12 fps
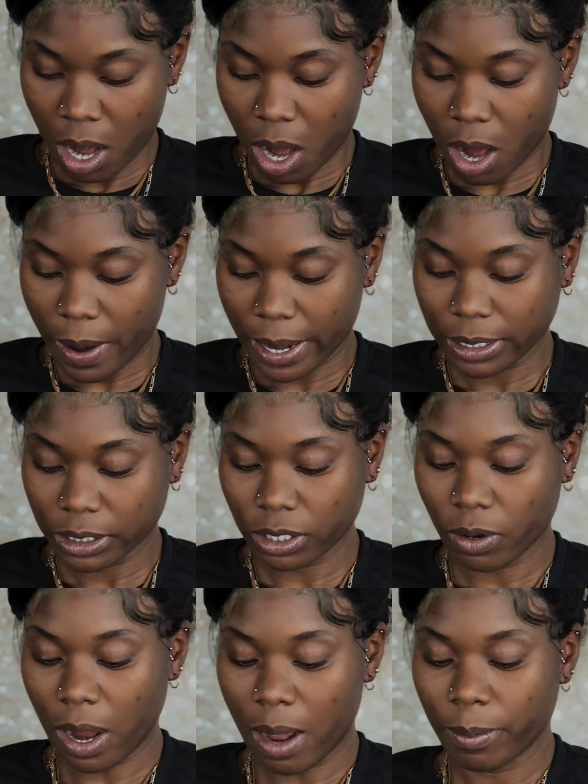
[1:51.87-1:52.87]
Alright,
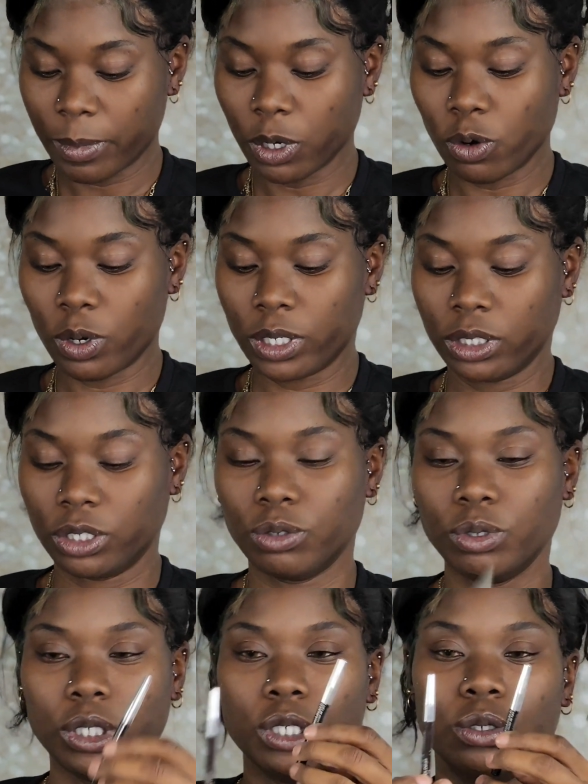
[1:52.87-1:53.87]
so I'm going to
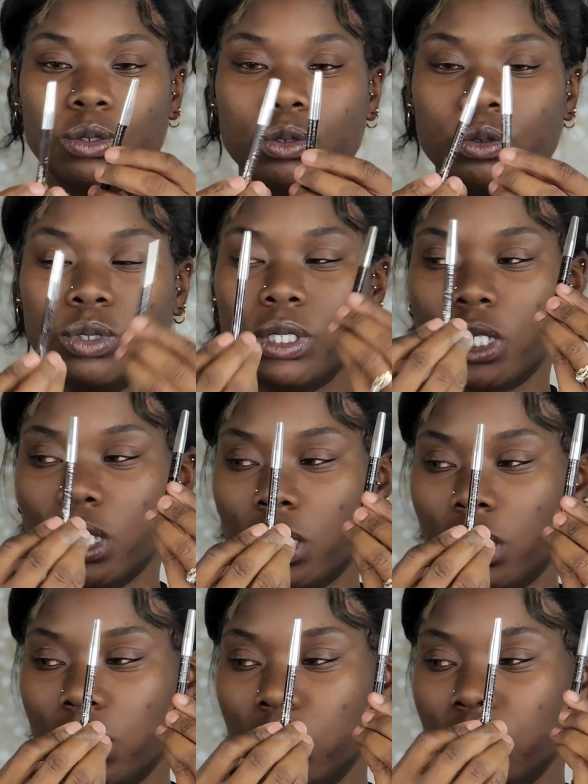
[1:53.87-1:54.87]
use
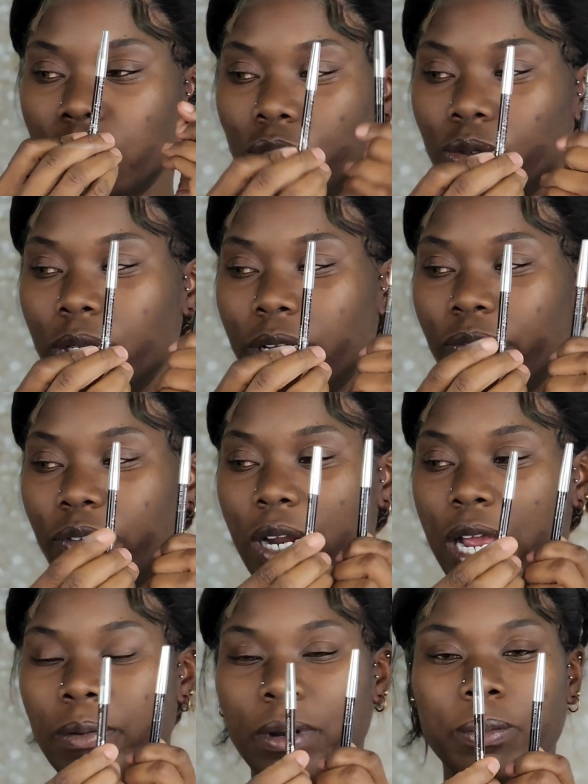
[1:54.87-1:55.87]
two different
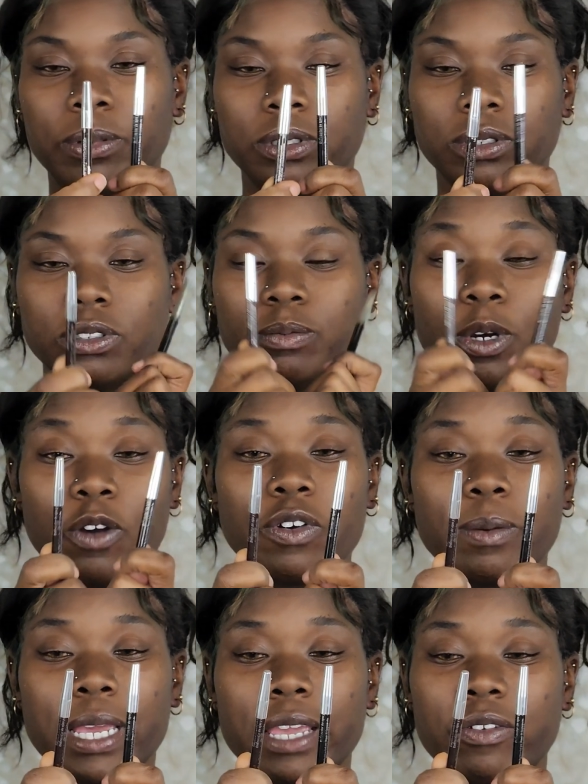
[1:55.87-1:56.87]
eyebrow pencils. Both of
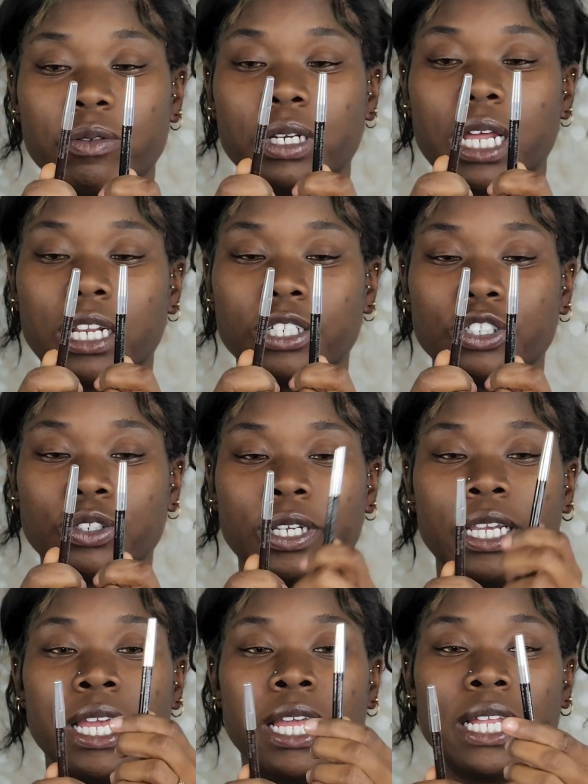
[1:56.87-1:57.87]
them came from the Dollar
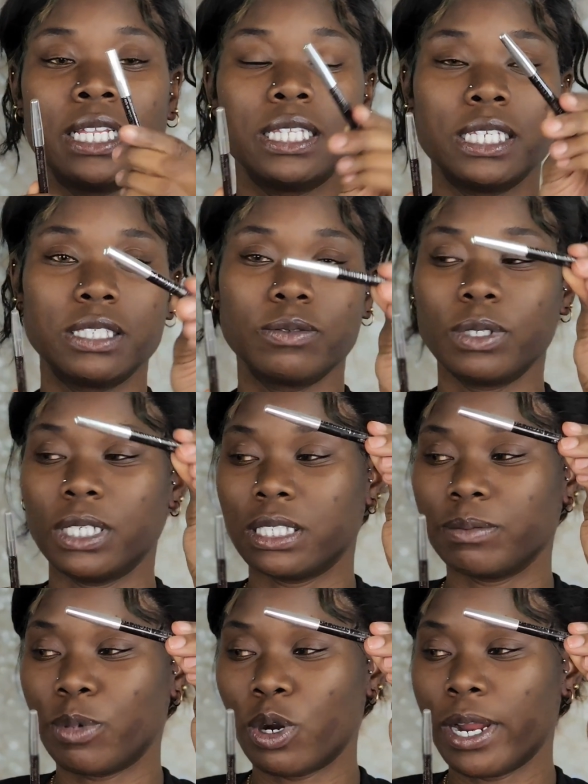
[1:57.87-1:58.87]
Tree. This one is
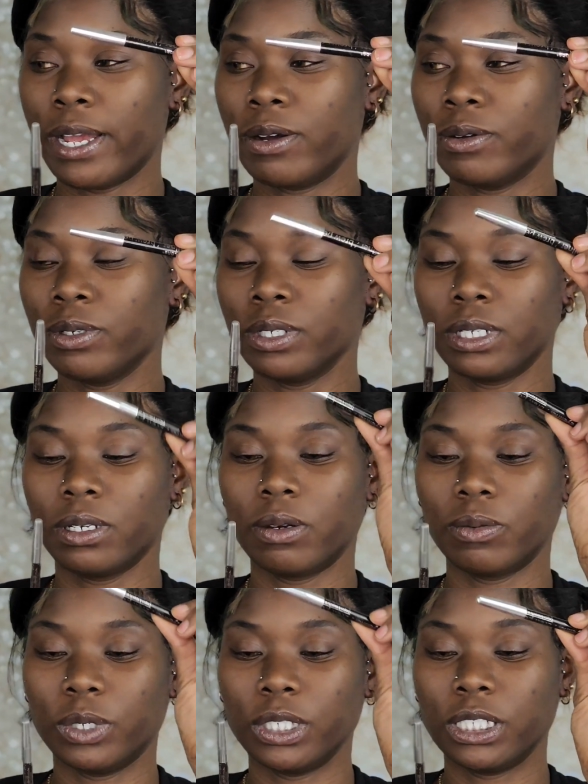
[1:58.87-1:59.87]
brown,
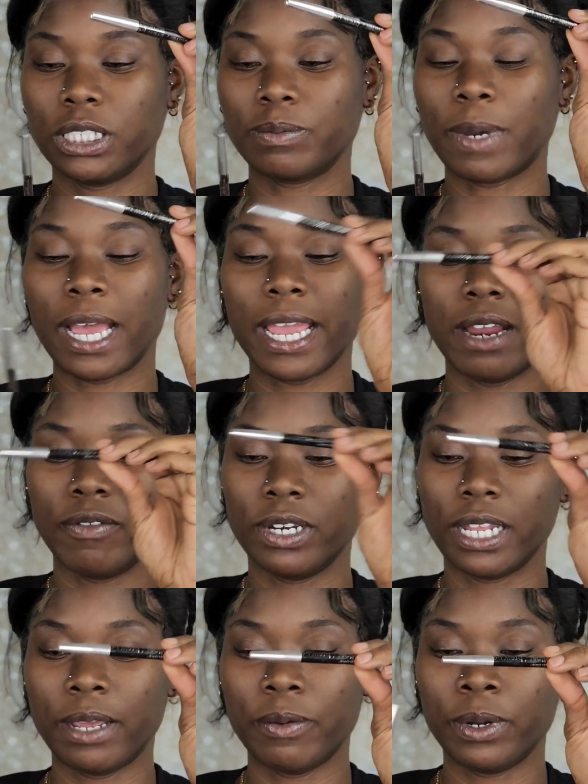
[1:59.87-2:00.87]
which is my
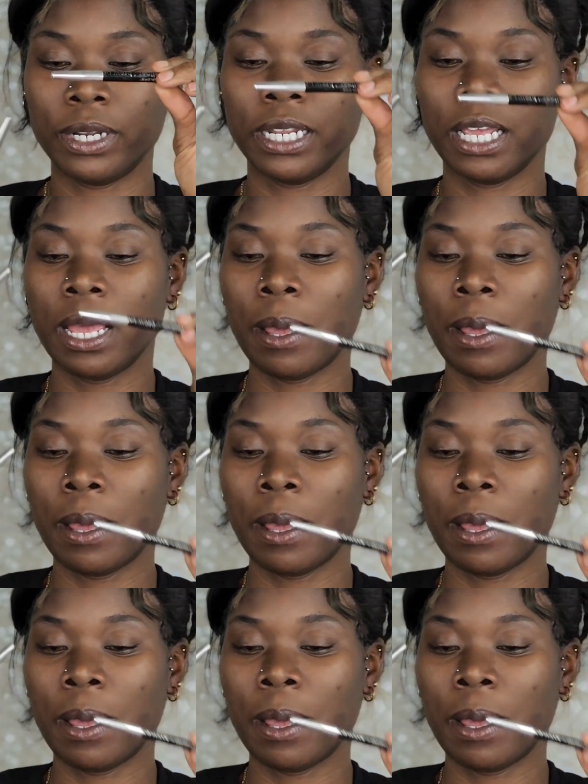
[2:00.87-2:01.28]
everyday one.